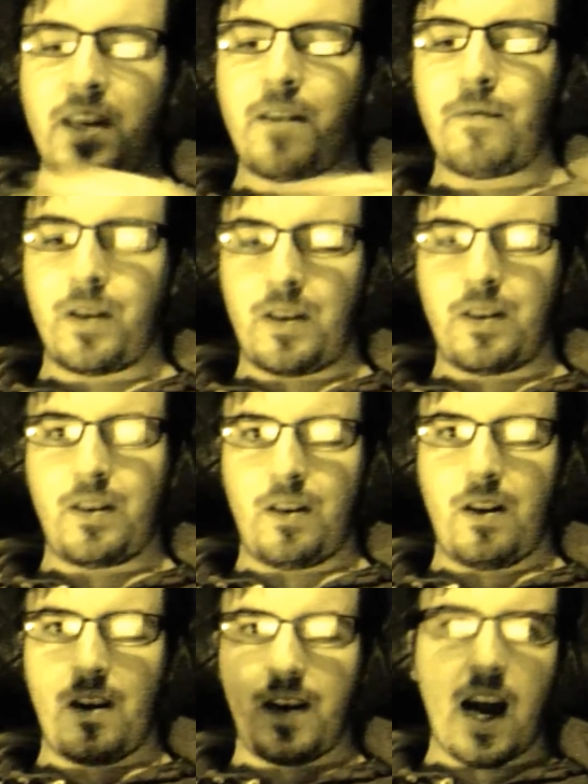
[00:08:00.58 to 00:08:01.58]
of us
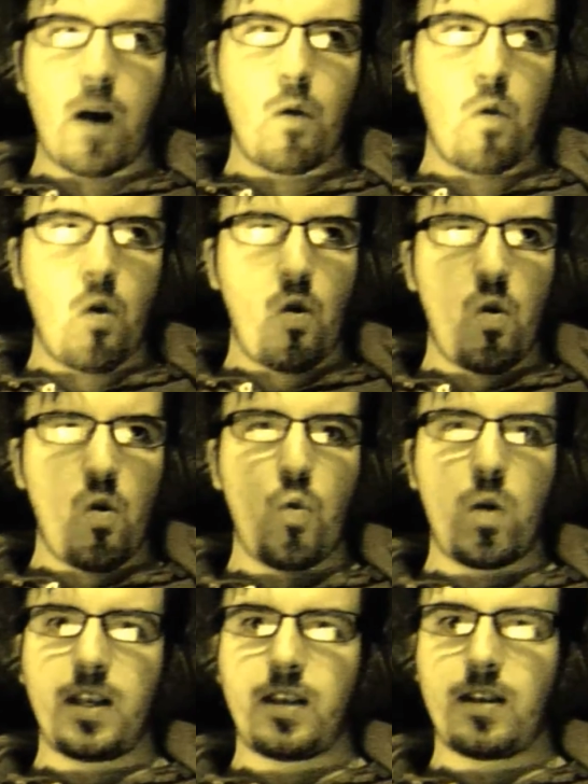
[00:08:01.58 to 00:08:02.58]
are now all
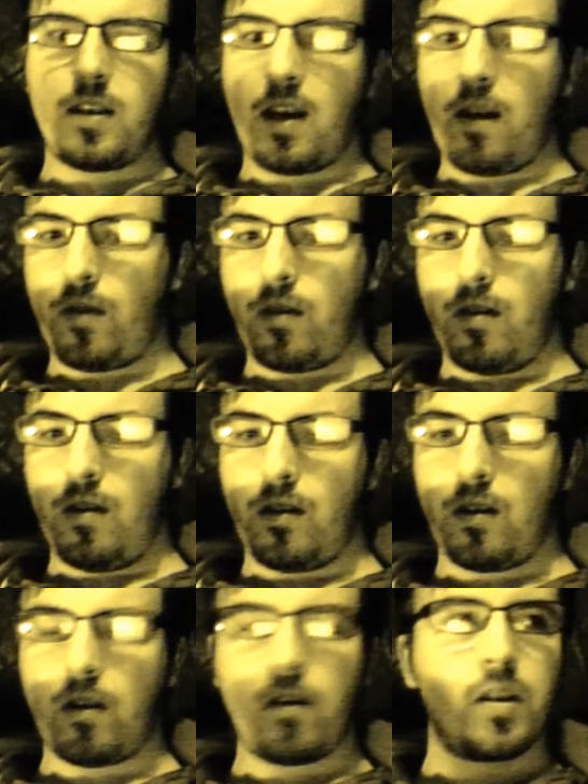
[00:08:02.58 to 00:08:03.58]
in this together,
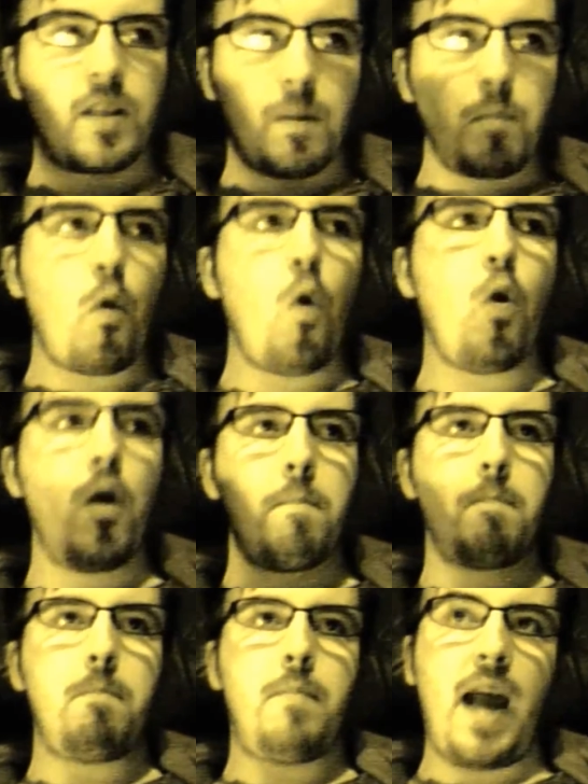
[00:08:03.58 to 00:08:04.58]
and it's
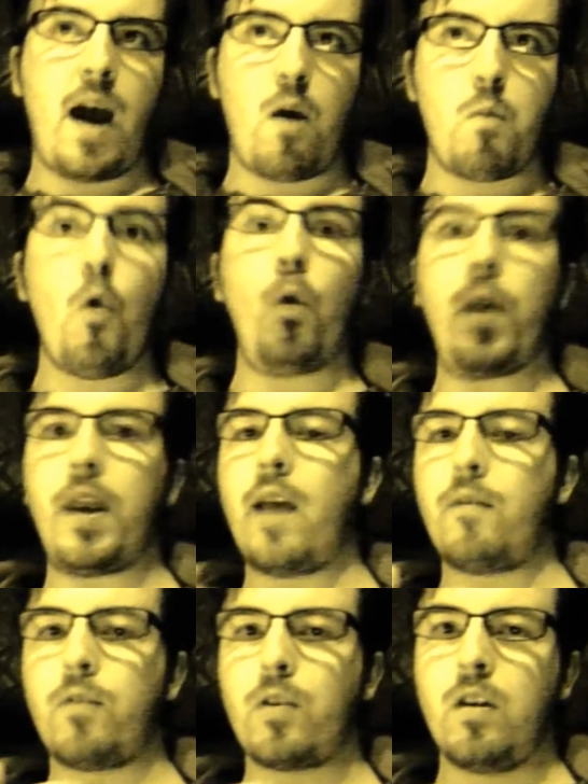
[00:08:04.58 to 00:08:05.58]
important now more than
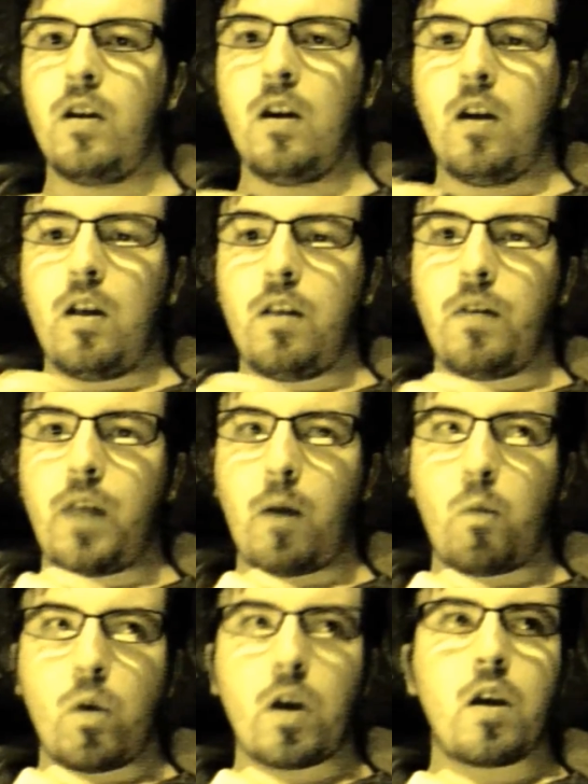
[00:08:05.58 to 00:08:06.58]
ever
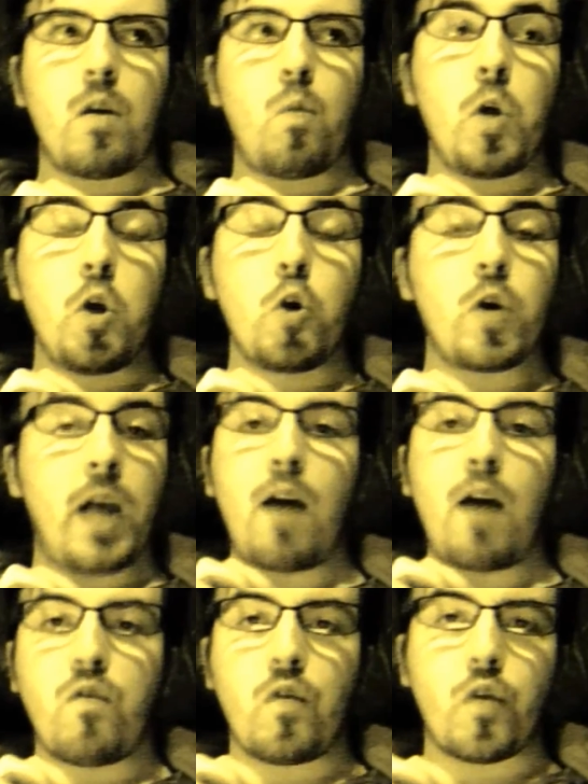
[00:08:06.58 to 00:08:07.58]
that we look
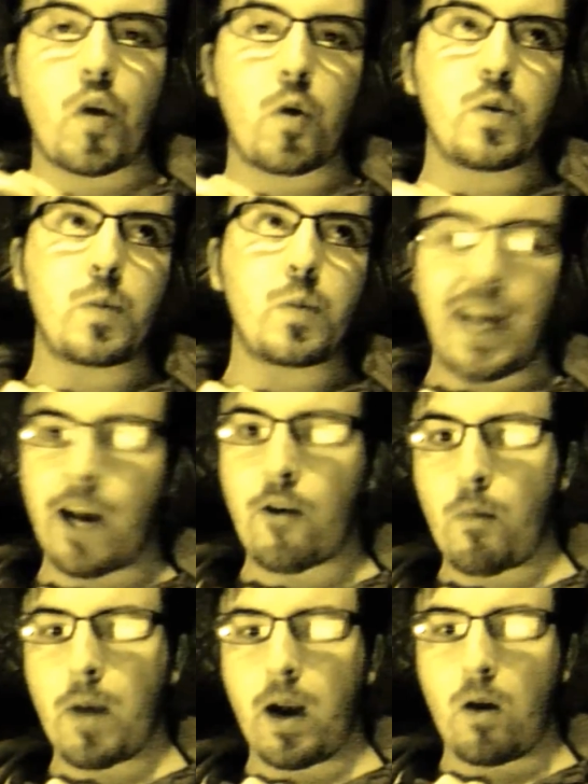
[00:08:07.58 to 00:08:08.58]
out for those we care
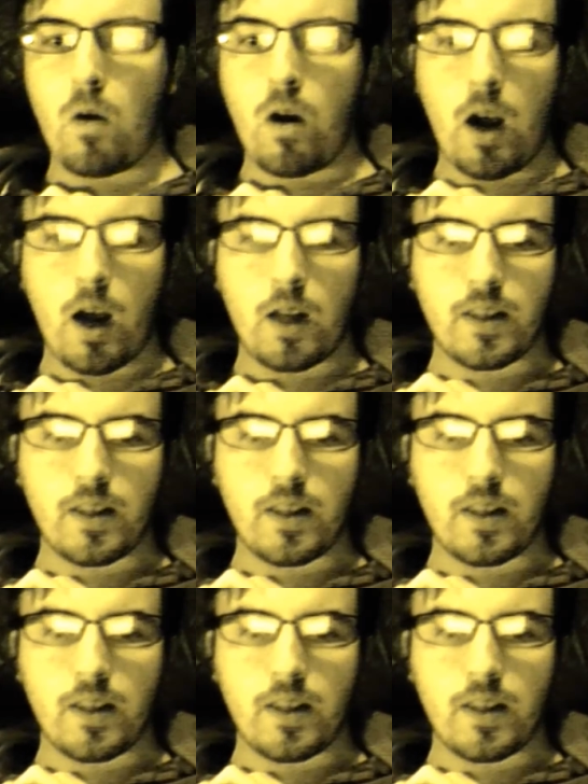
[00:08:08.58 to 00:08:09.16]
about, and